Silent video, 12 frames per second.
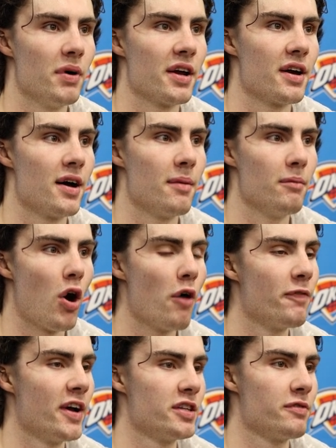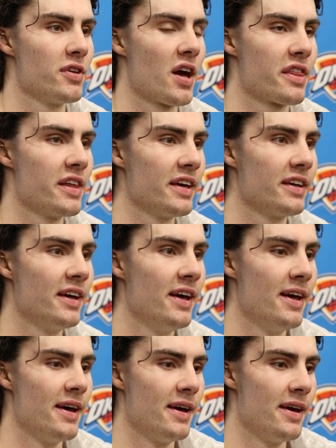But um, offensively, I think
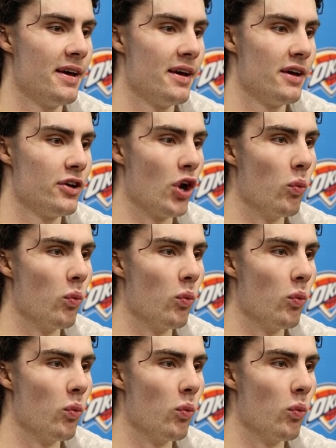you